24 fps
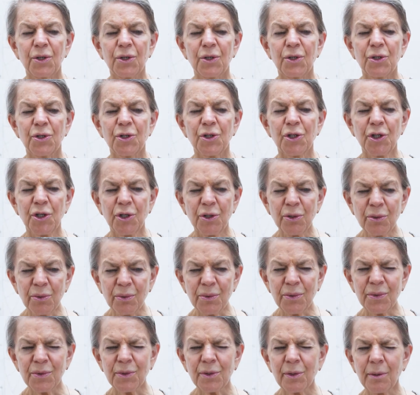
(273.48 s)
She
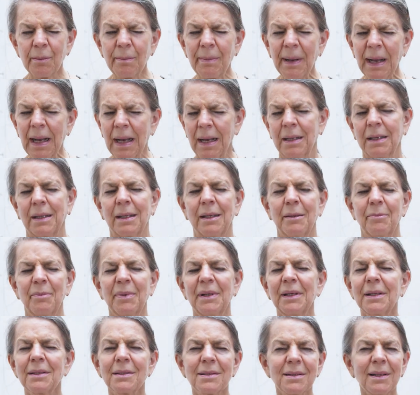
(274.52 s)
used her body,
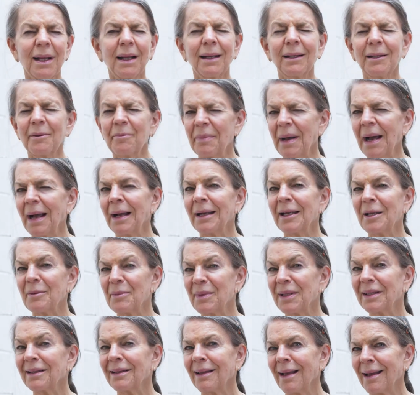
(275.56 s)
but it's not
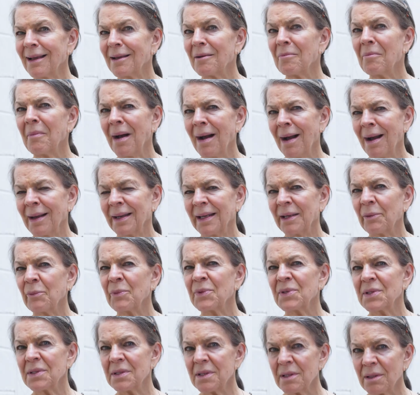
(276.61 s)
embodiment like mine. It
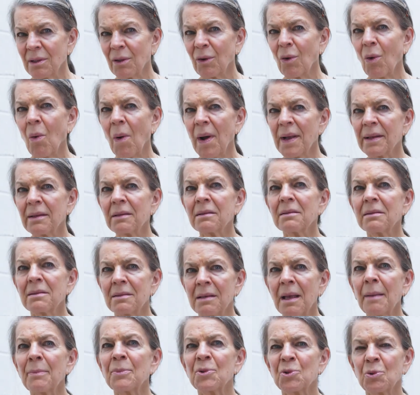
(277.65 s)
was still quite
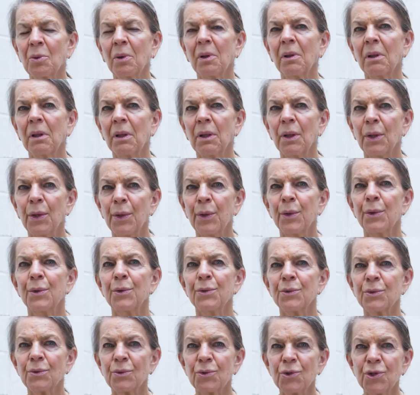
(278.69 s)
conceptual.
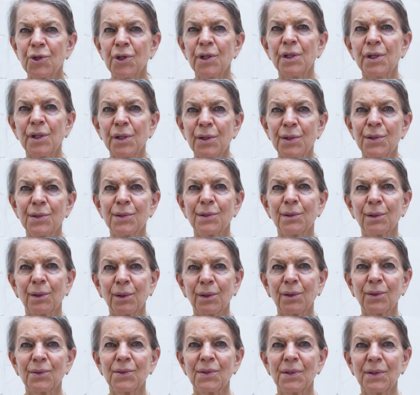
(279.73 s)
So she did
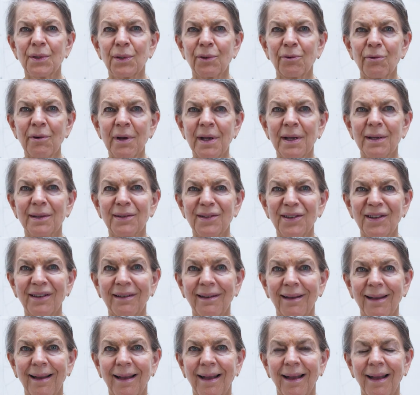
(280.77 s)
circles in the grid.
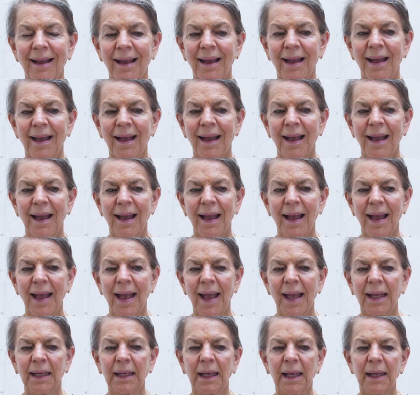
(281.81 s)

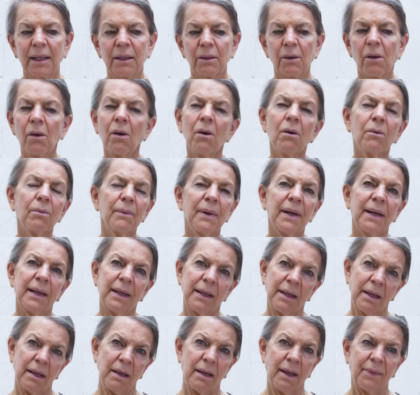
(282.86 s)
And I had
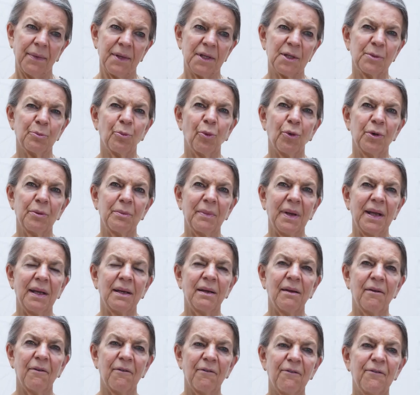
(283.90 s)
already, at this point,
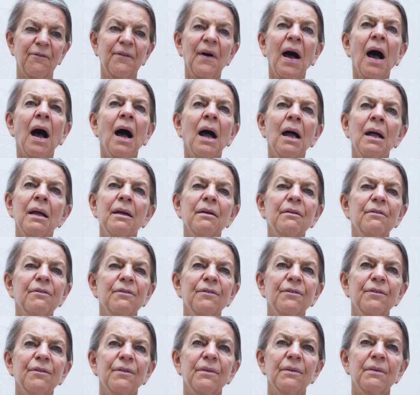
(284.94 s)
made 5
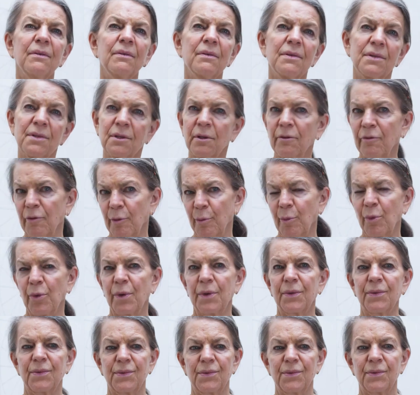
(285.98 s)
silver
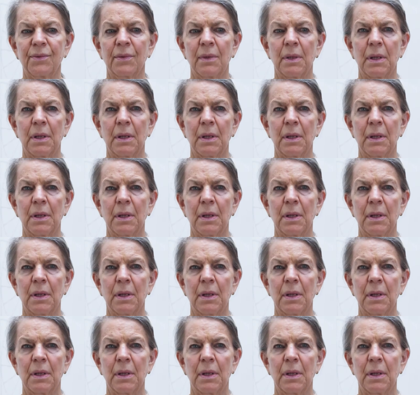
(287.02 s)
points